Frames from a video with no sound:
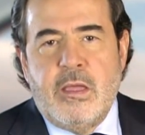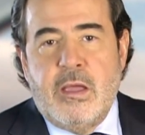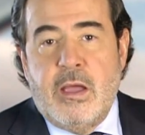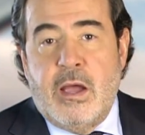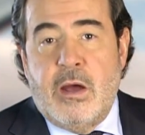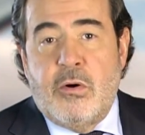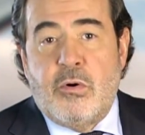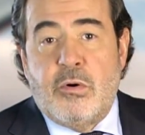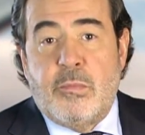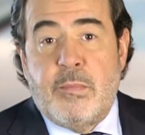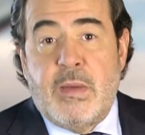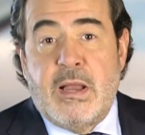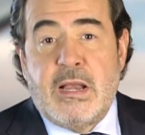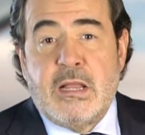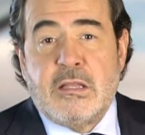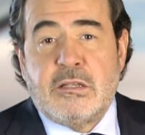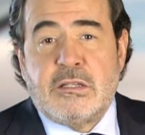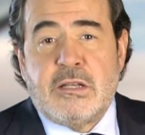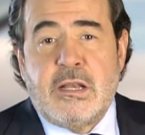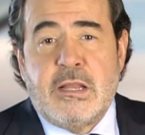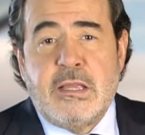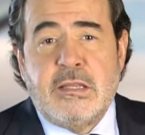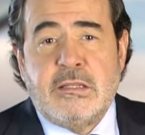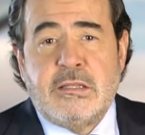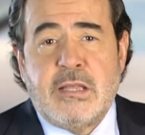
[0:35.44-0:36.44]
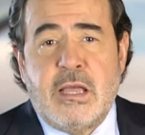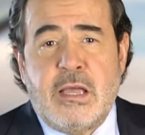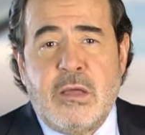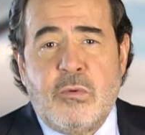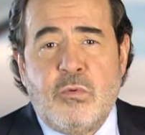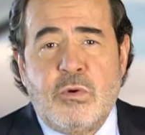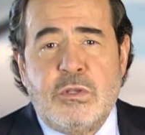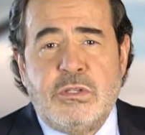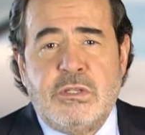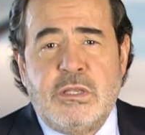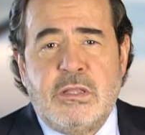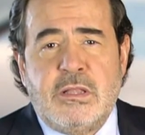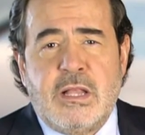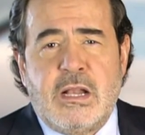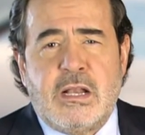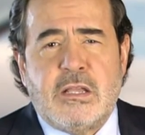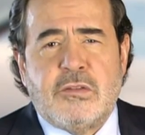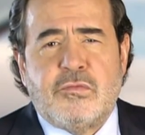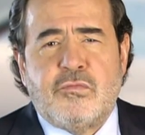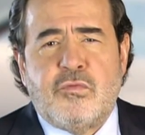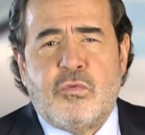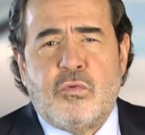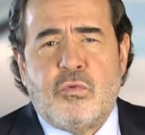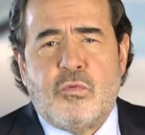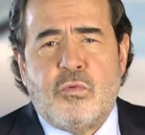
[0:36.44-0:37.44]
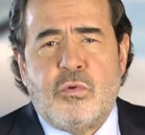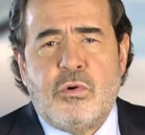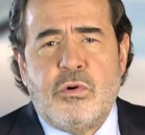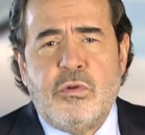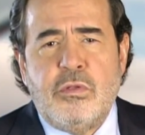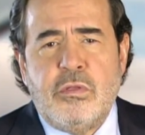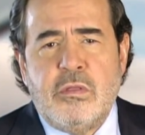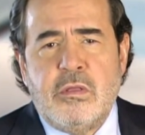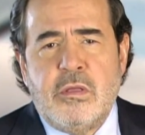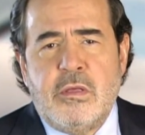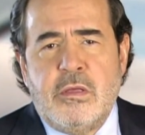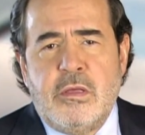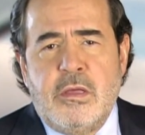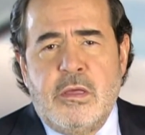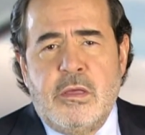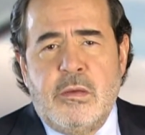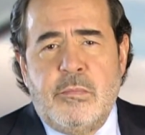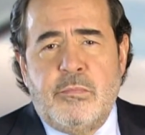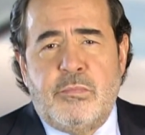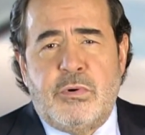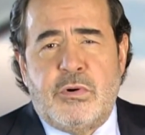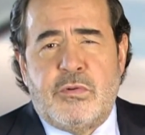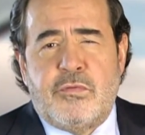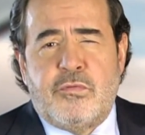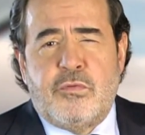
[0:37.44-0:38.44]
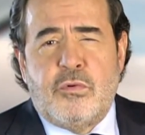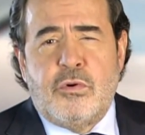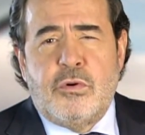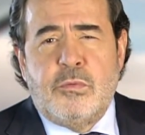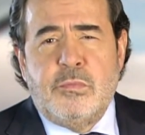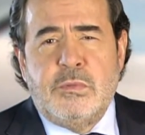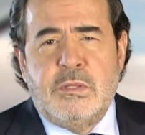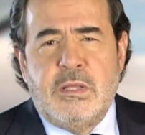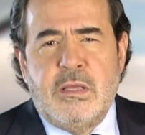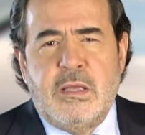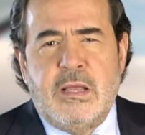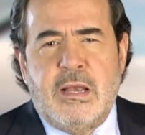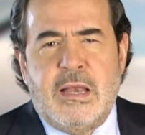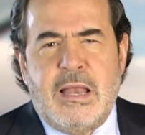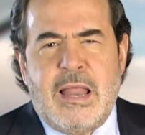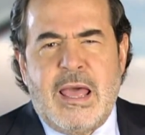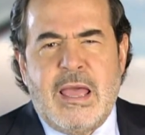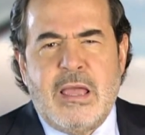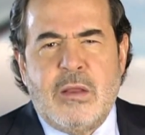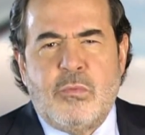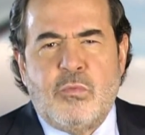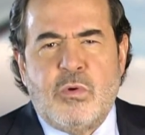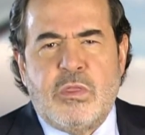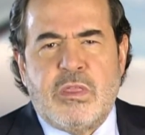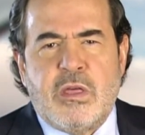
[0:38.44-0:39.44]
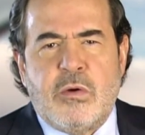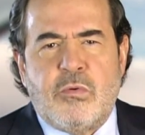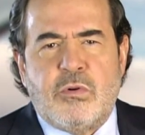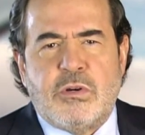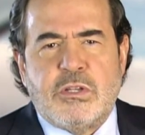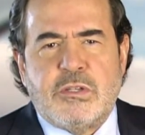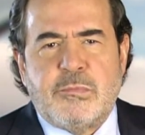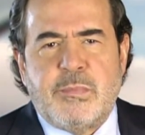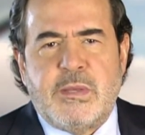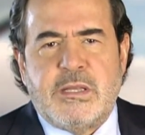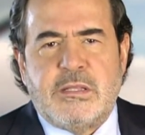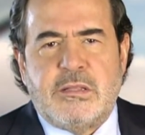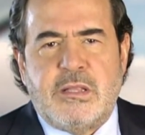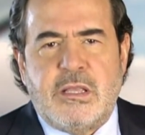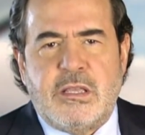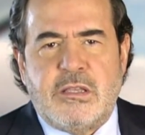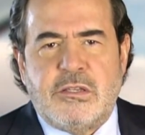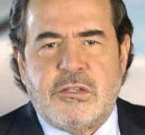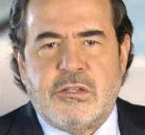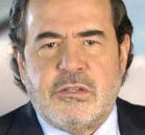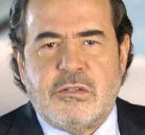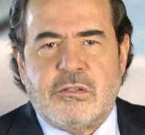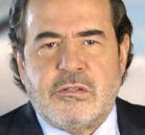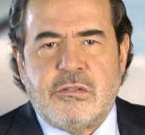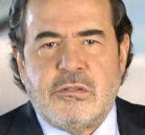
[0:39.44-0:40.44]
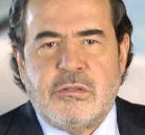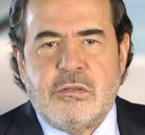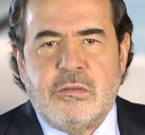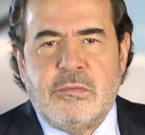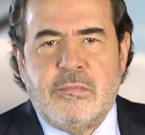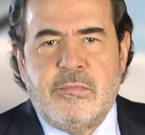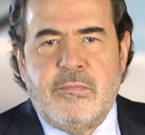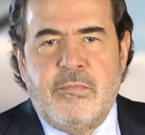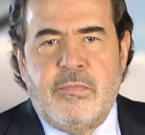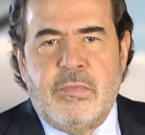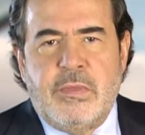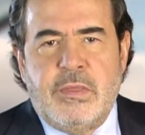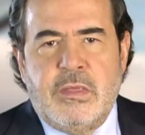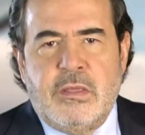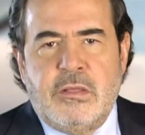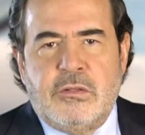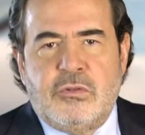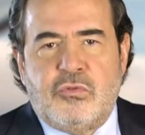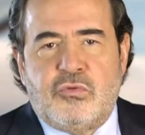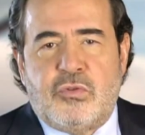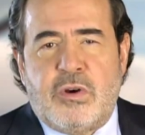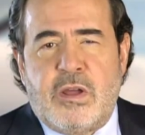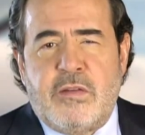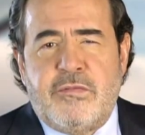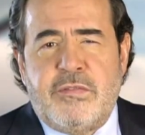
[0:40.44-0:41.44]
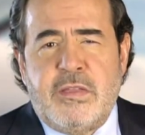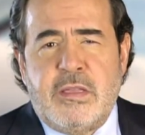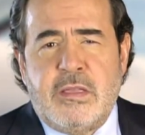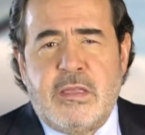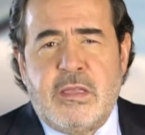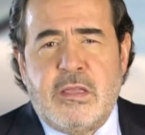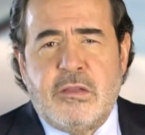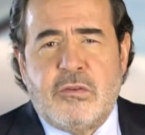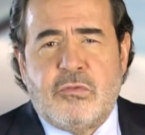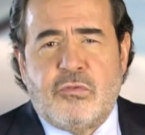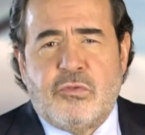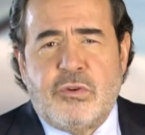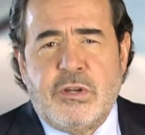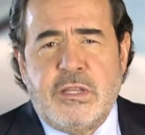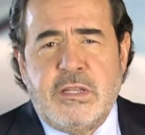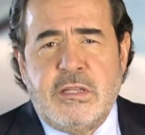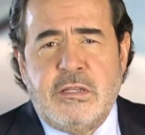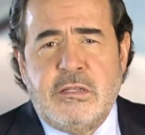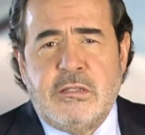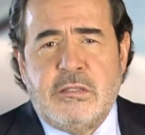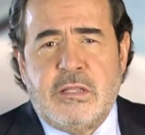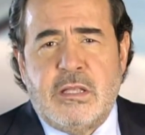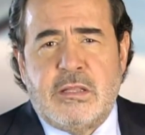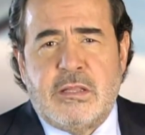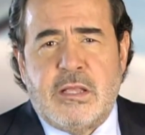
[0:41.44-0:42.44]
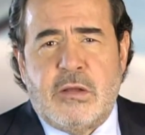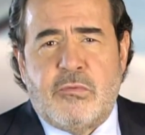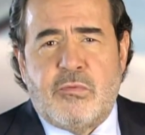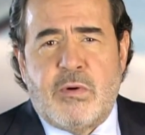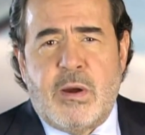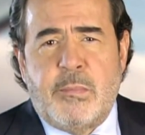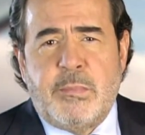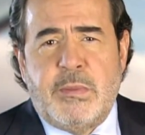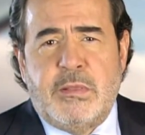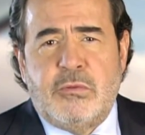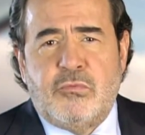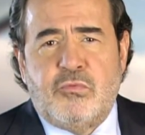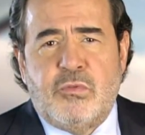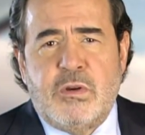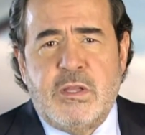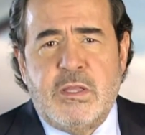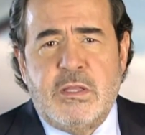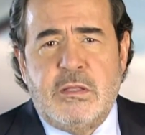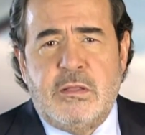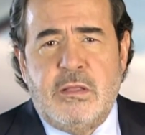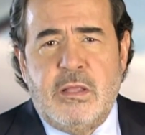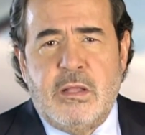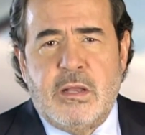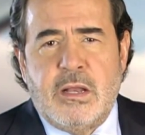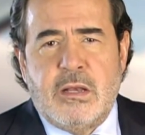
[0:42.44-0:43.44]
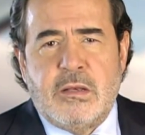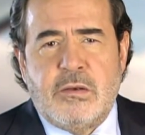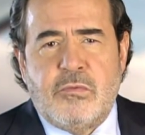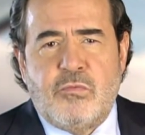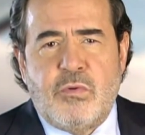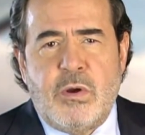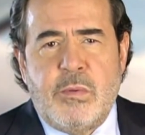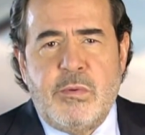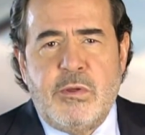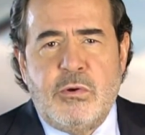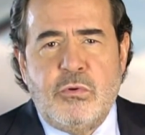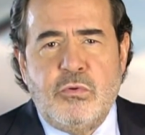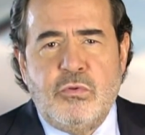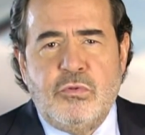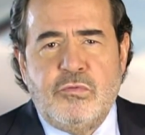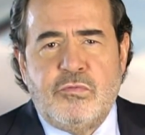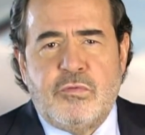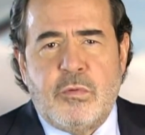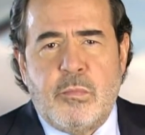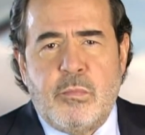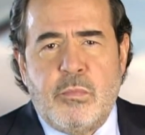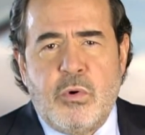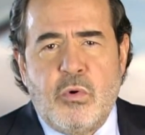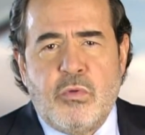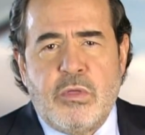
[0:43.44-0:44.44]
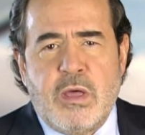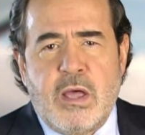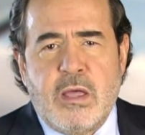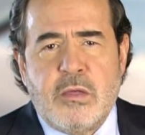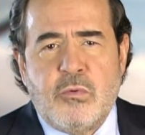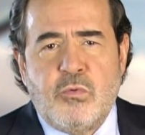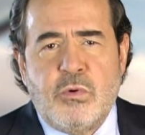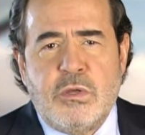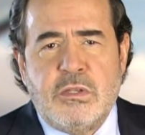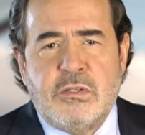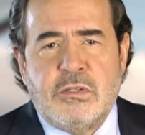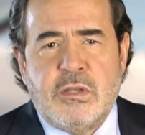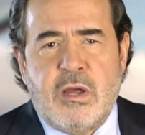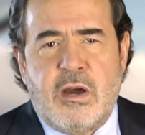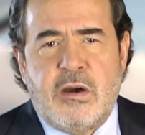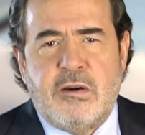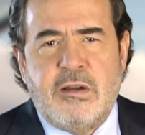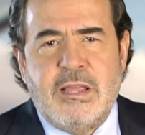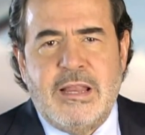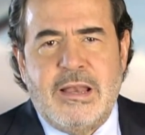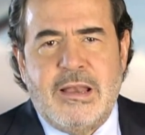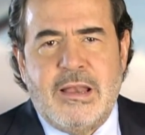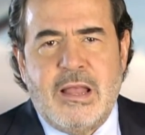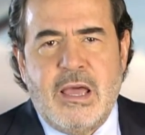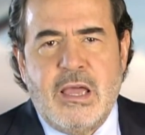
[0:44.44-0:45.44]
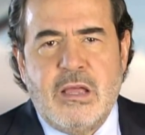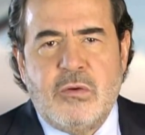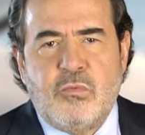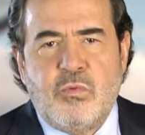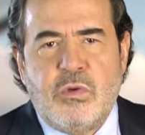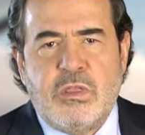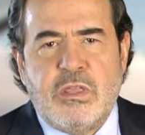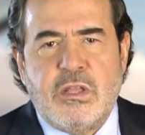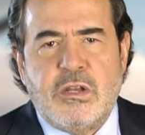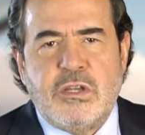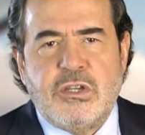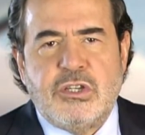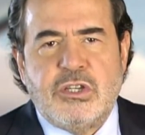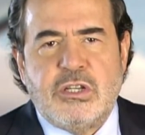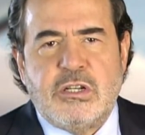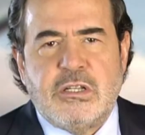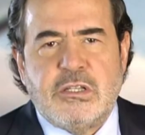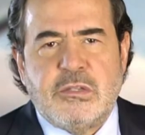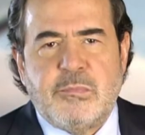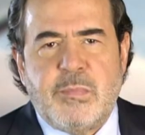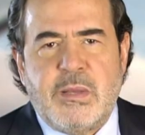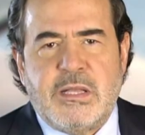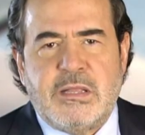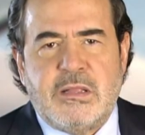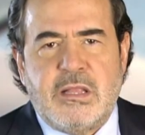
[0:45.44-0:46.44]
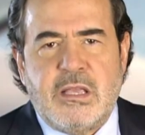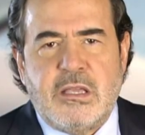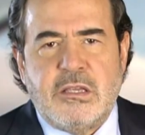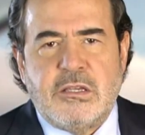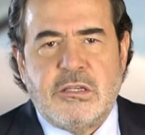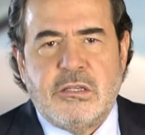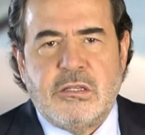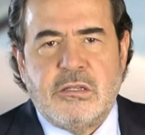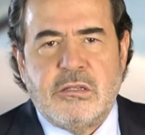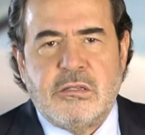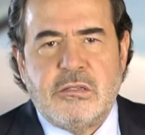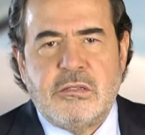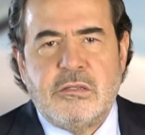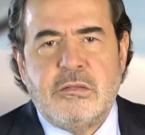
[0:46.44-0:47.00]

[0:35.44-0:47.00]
Our managed lanes highways in Dallas-Fort Worth performed in line with our expectations. Traffic increased at a rapid rate, and revenues from both highways are in line with initial expectations.